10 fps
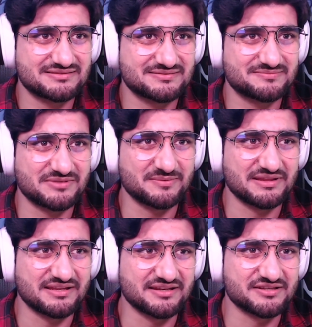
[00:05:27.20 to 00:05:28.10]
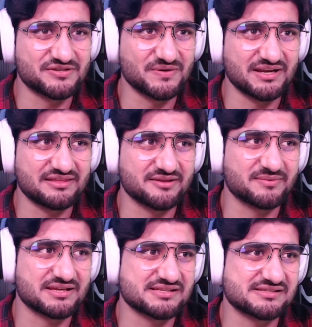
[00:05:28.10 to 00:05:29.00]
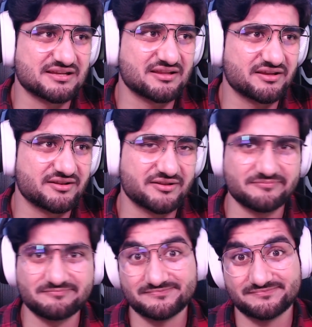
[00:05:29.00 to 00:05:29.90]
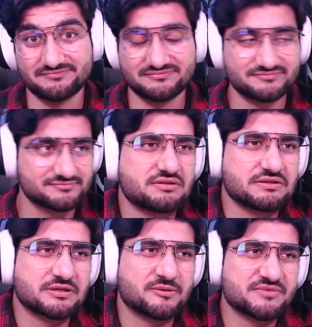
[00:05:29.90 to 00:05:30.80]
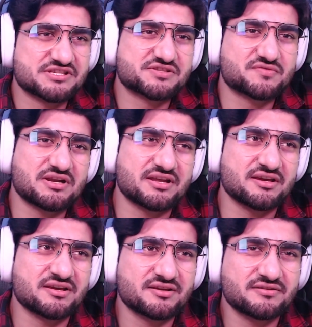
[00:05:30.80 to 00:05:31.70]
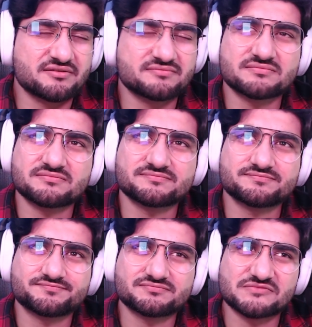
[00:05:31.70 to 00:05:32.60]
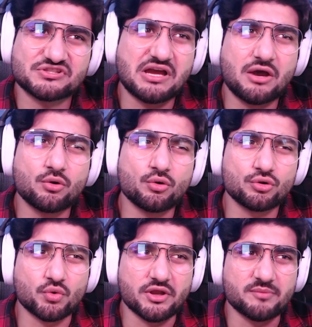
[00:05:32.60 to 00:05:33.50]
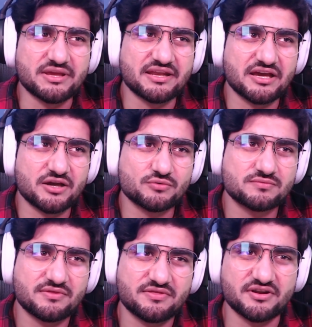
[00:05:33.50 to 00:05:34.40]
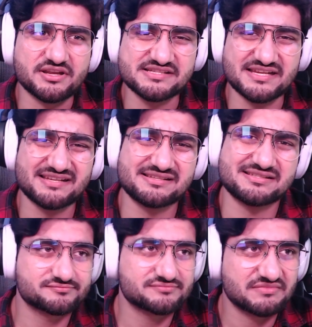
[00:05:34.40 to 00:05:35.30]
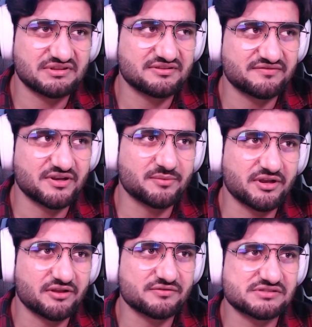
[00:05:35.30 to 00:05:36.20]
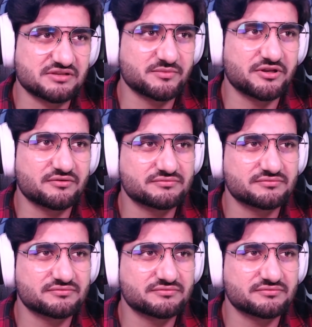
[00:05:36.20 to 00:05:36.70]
maybe they didn't do anything because he's not letting them. I'm just trying to... So how old would he be now? thirty-six? If anybody knows, let me know.